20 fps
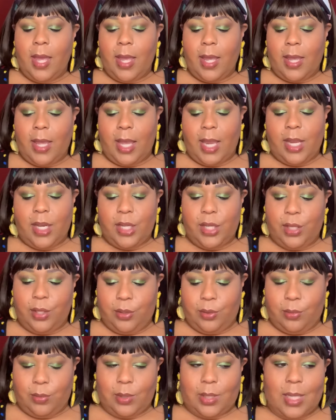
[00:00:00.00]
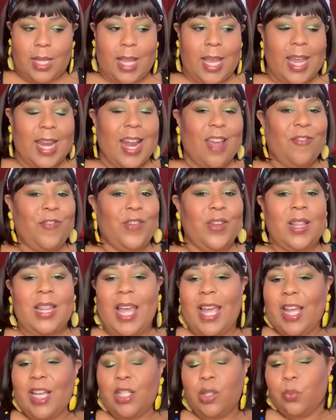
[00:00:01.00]
Candy Hughes. And I feel
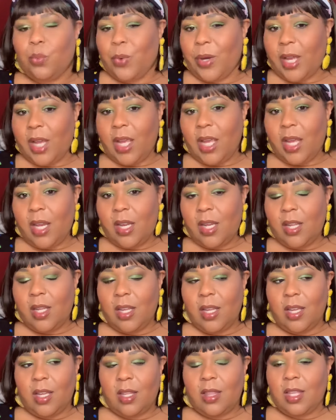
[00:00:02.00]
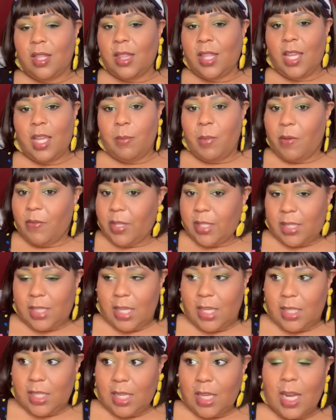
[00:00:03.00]
like it's red, the theme of the
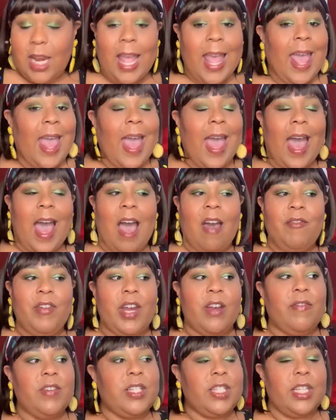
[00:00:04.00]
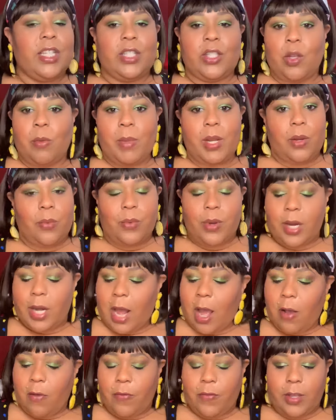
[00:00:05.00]
season. I've never seen so many red
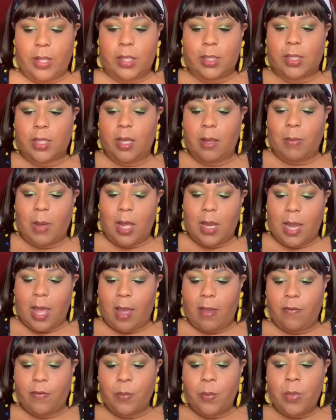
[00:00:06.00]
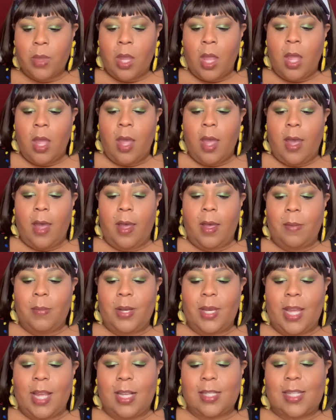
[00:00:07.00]
outfits in my life. Up
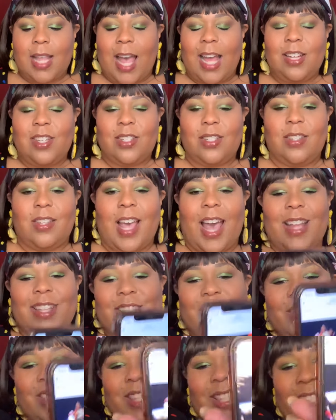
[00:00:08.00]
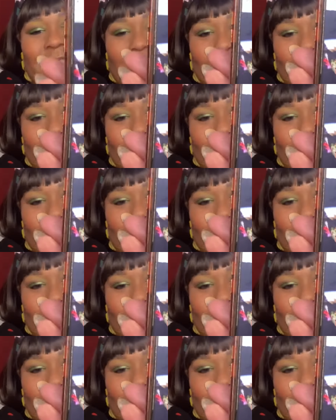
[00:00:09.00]
next, I took this